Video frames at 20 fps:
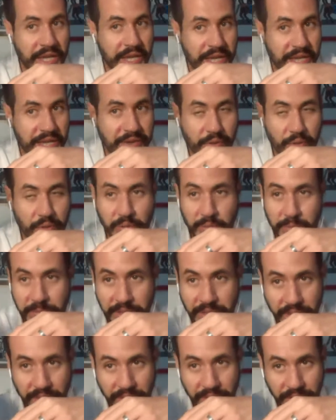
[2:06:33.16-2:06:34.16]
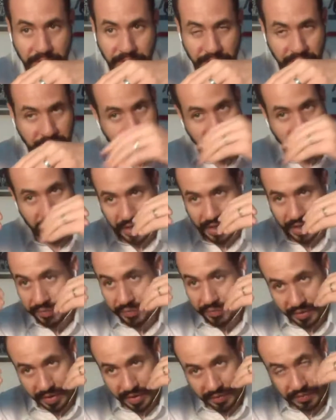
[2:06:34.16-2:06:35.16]
It could be,
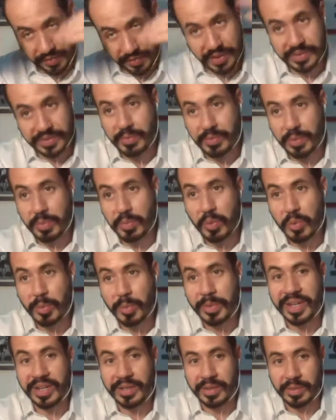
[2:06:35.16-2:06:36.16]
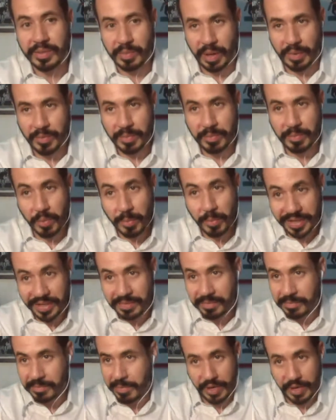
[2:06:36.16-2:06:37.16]
if it is a
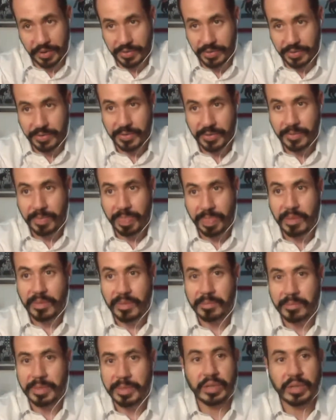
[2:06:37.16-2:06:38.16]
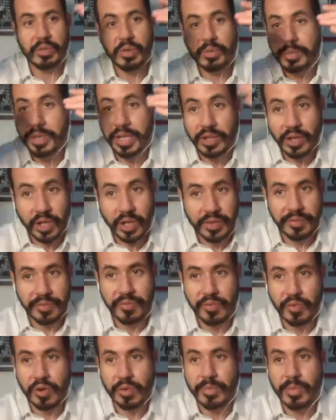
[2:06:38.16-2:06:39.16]
republican, better, but it could be another
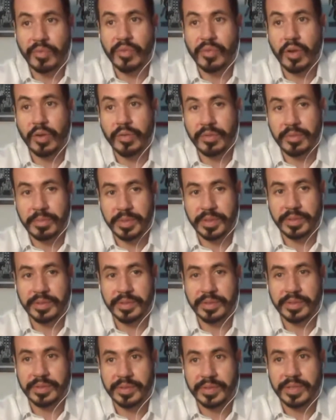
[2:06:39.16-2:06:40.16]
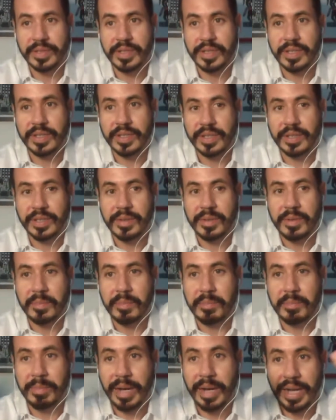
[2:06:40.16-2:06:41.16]
form of government.
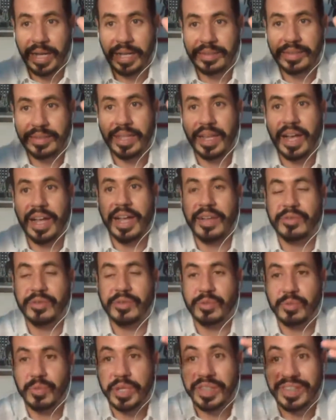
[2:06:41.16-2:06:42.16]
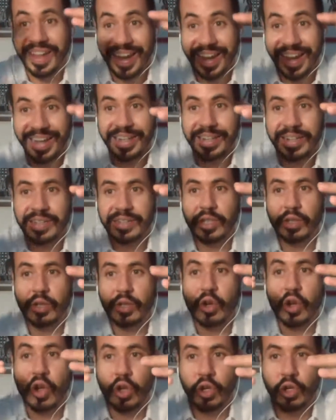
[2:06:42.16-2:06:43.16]
But I have to retain the
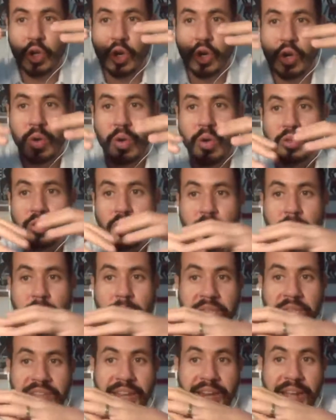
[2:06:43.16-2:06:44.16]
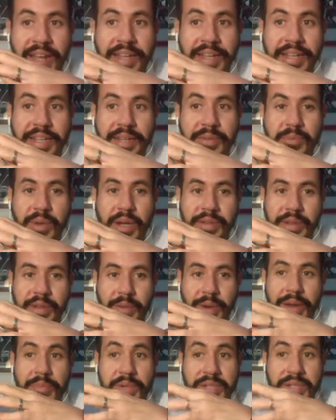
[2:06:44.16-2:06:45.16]
local autonomy that I
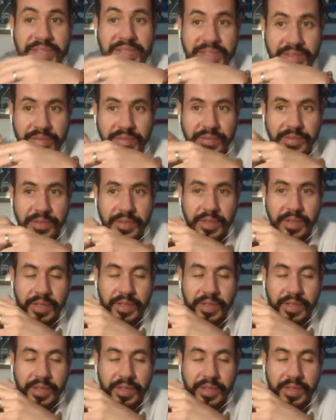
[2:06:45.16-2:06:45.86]
received.